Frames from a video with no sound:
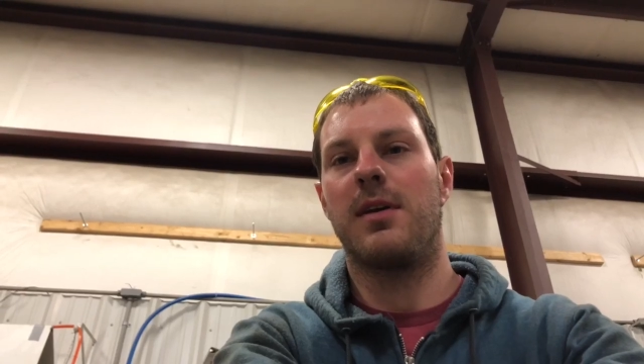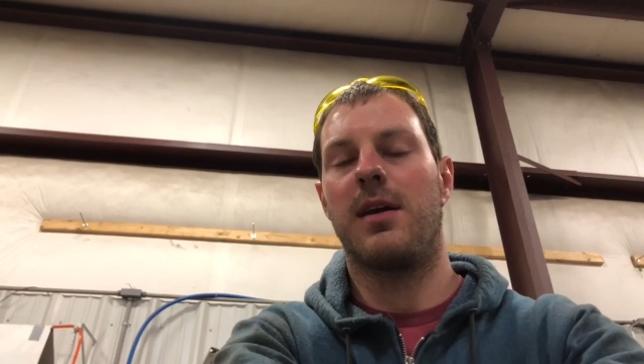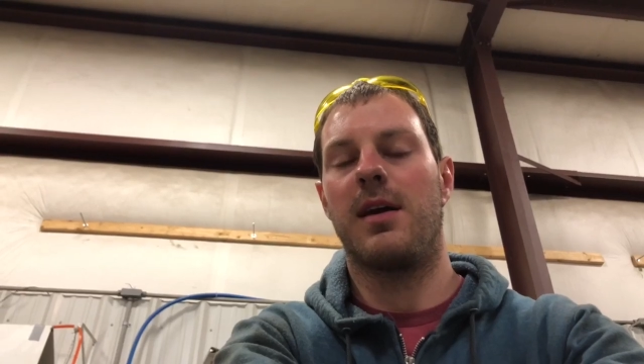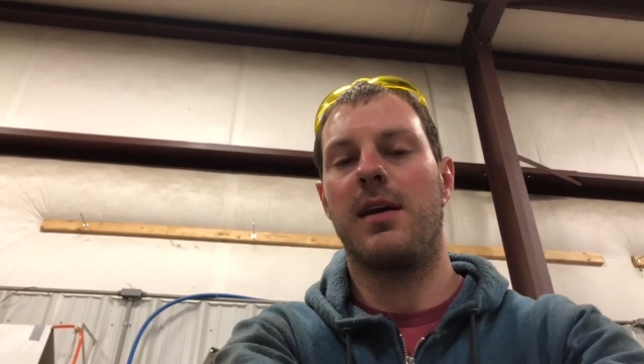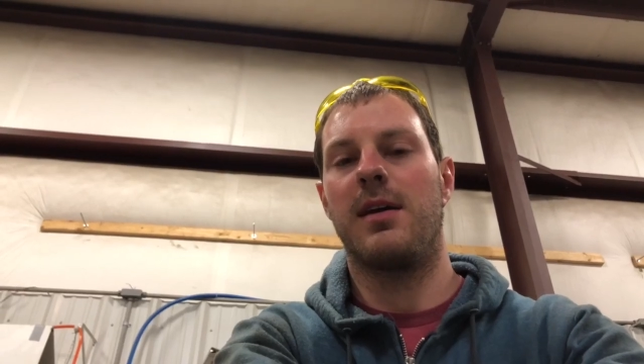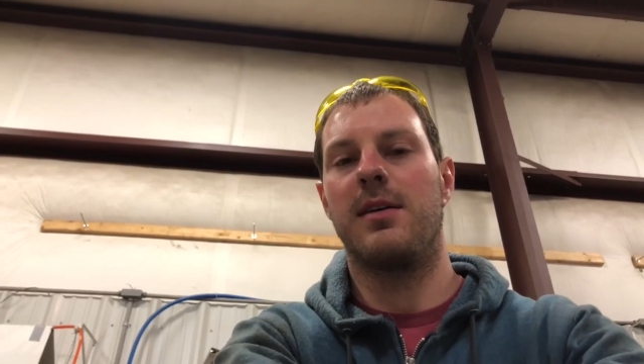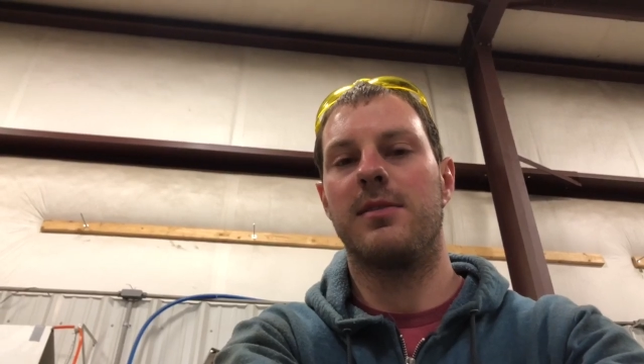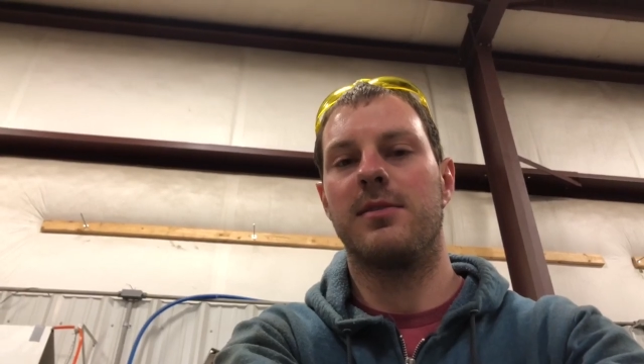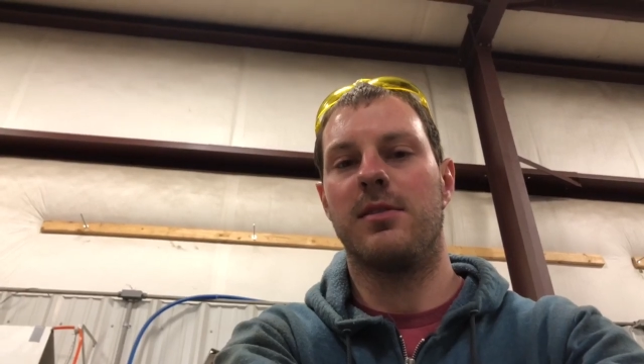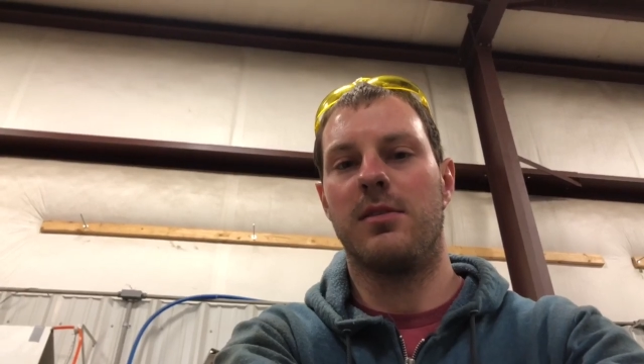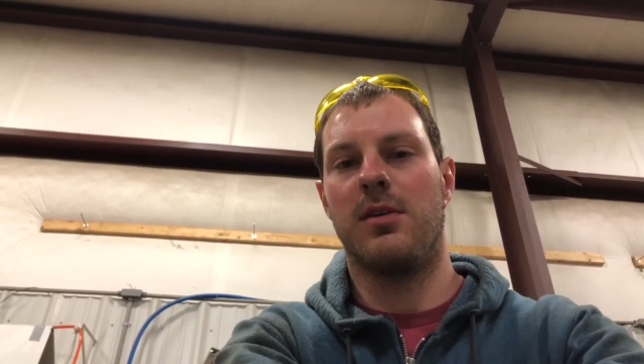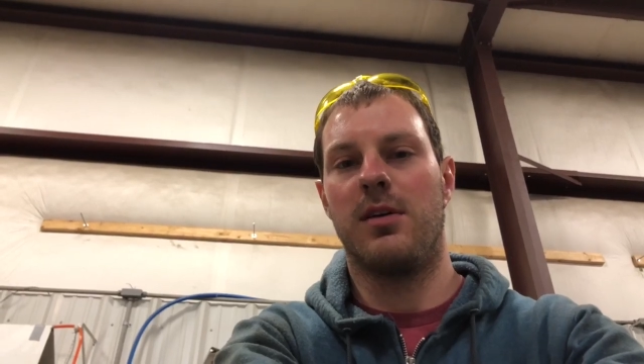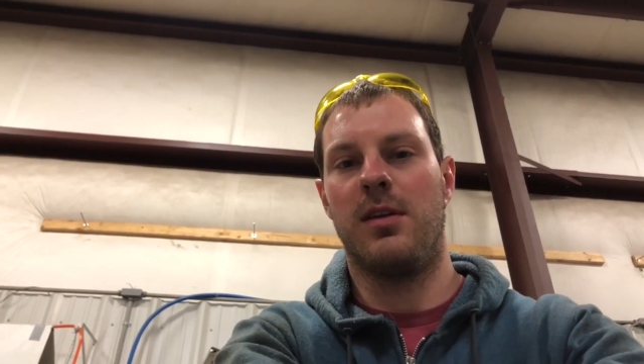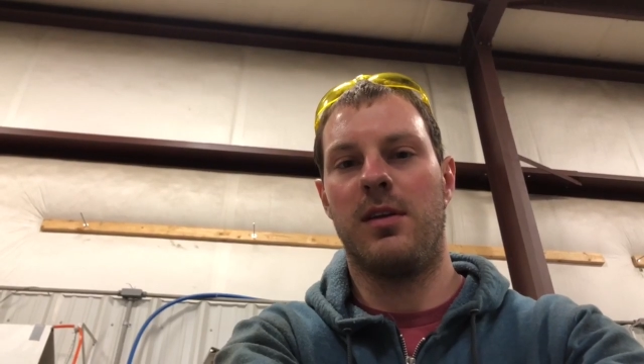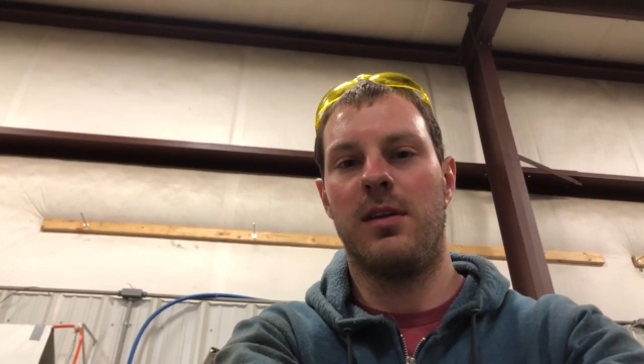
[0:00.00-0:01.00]
has
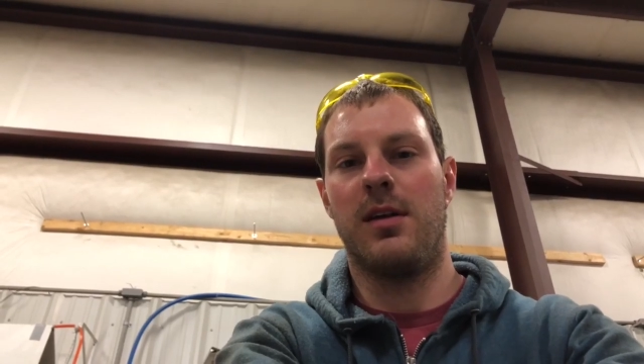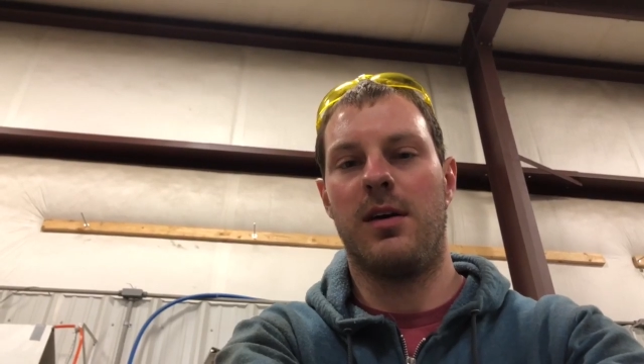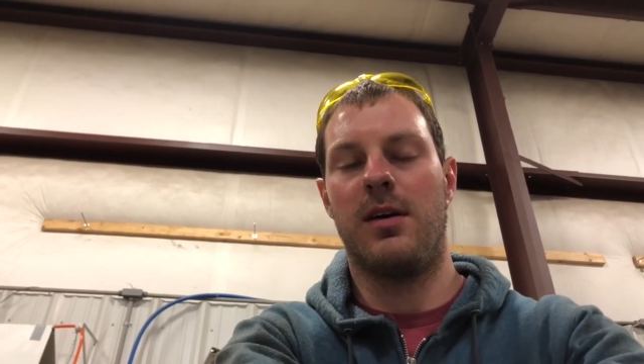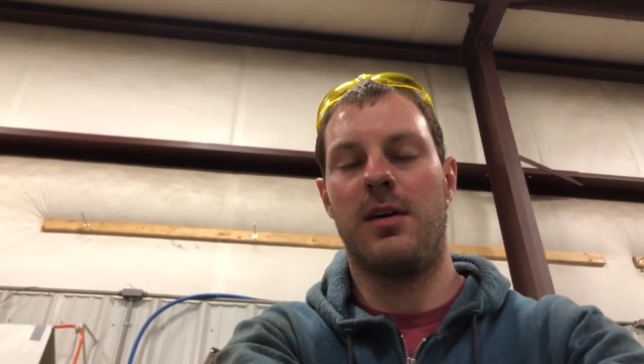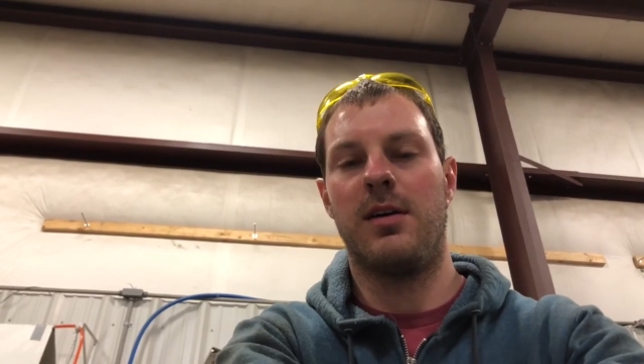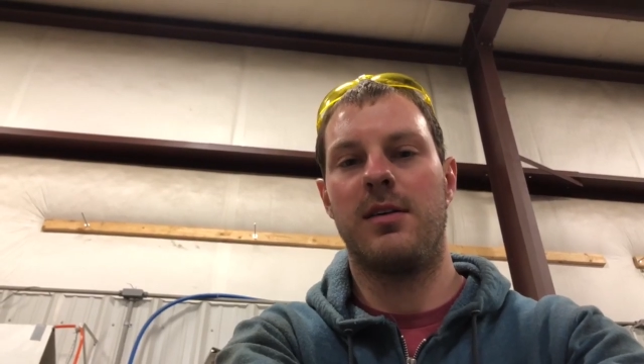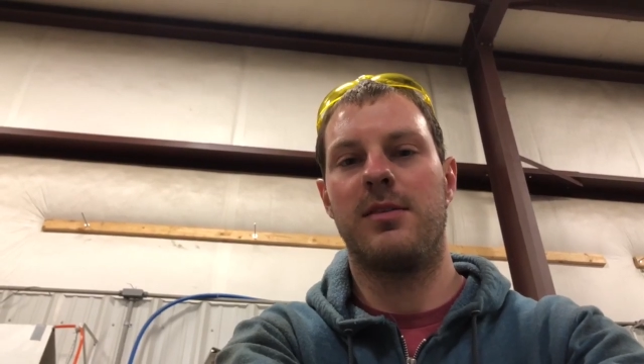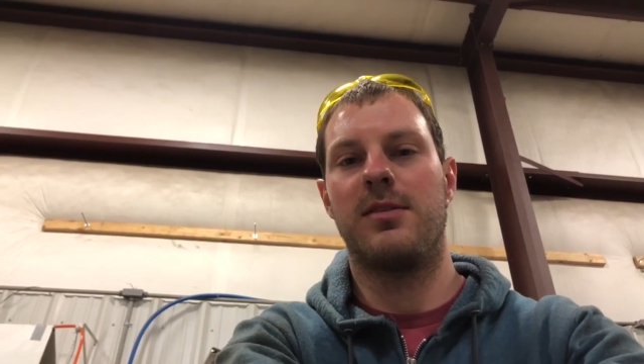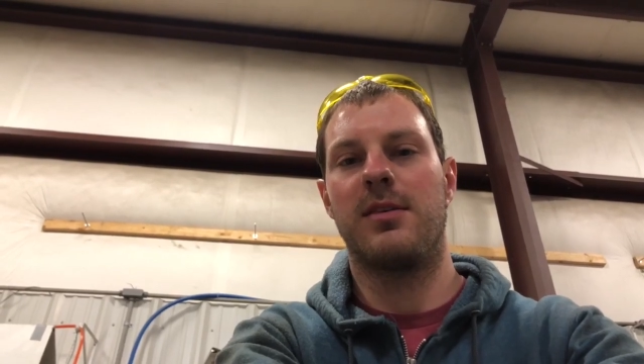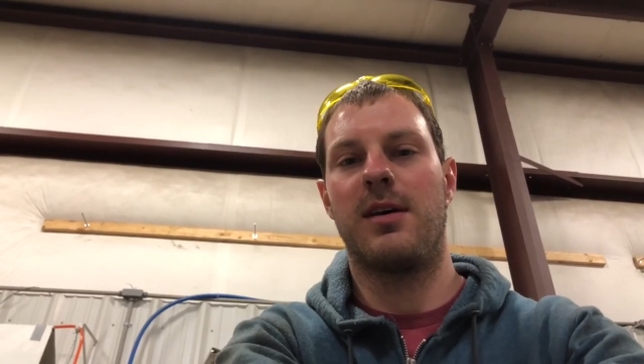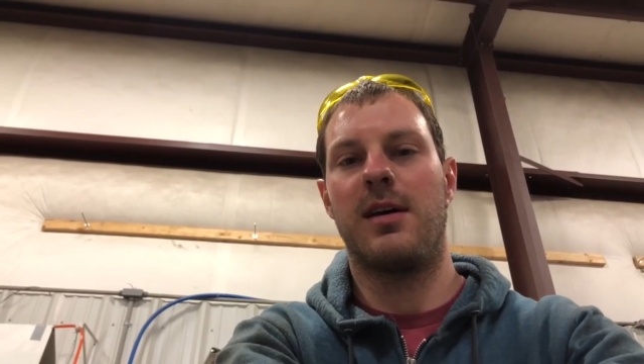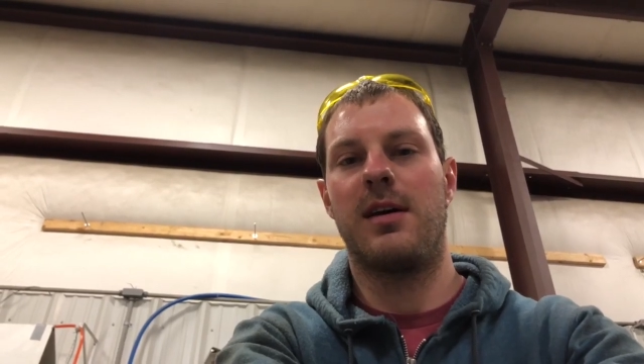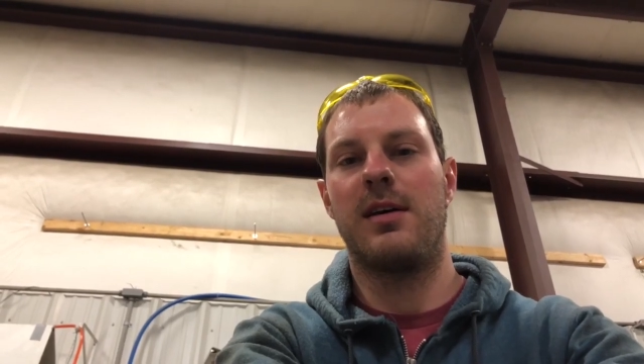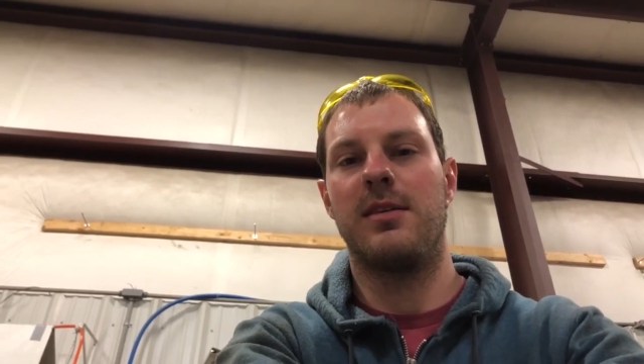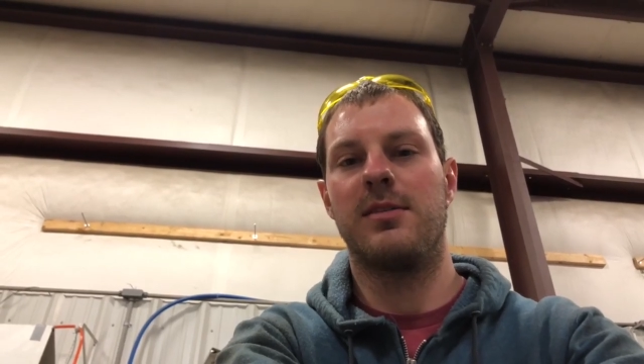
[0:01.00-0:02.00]
an odd
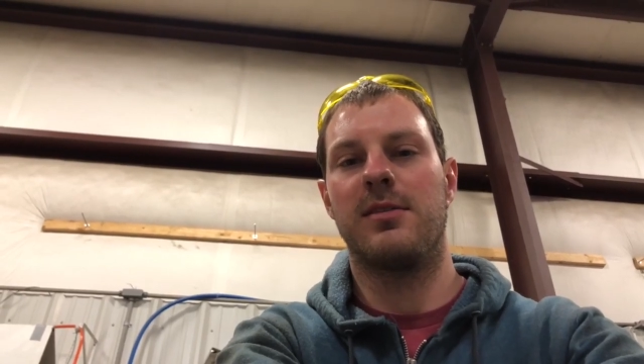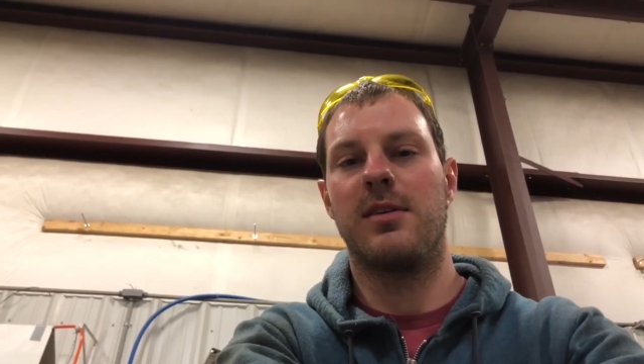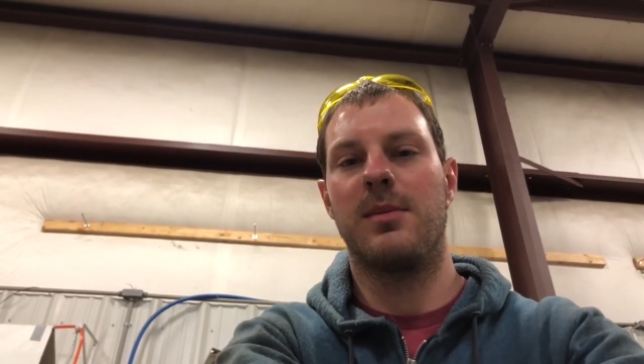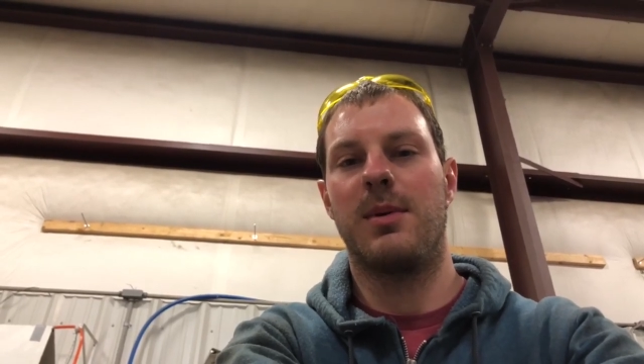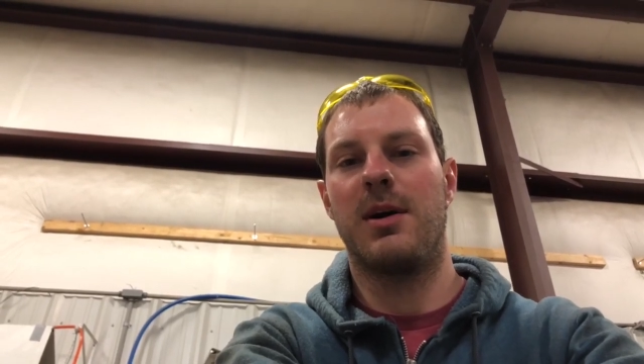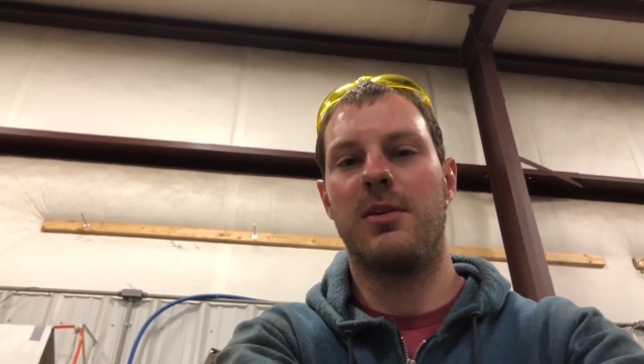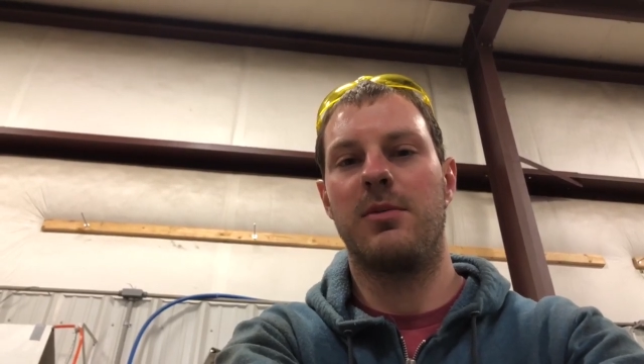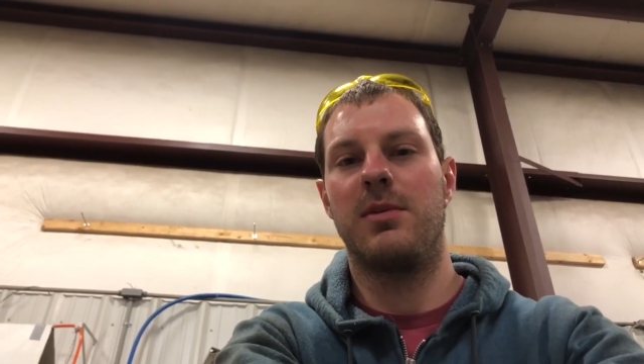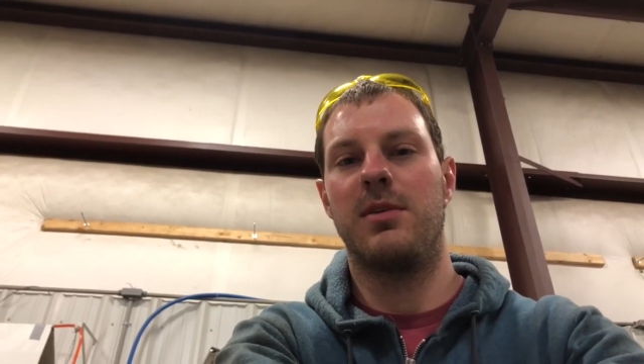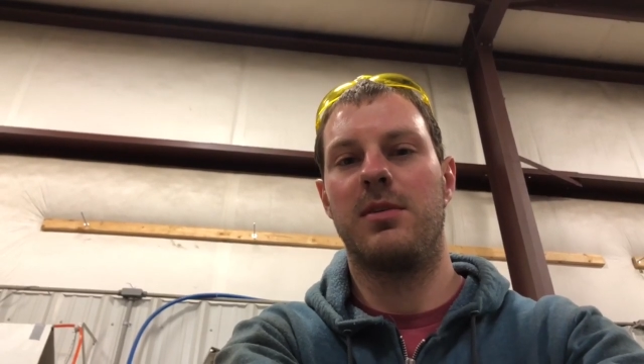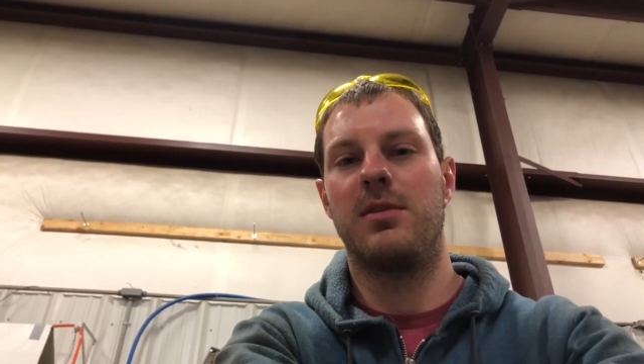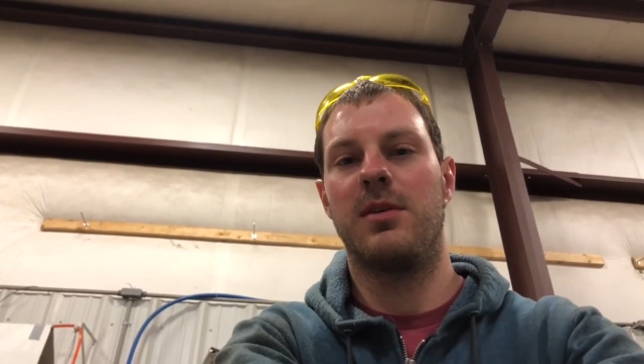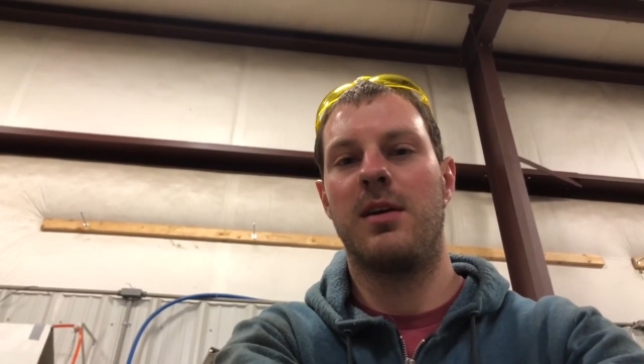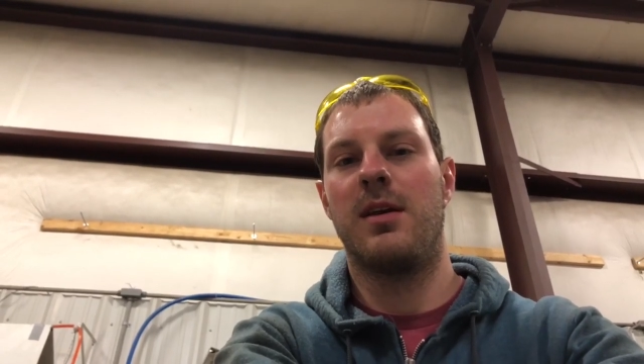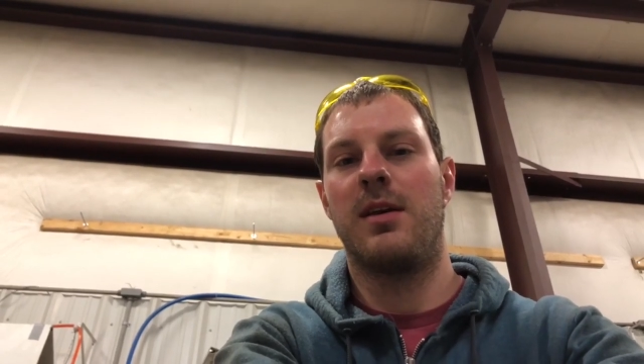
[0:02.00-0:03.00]
size turbine wheel